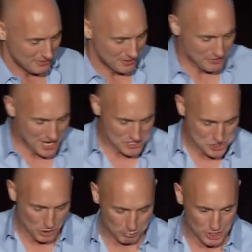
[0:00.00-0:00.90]
the thing
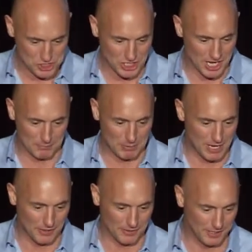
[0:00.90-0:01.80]
to appreciate
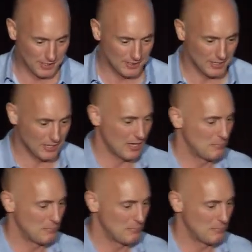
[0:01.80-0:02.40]
about the, uh,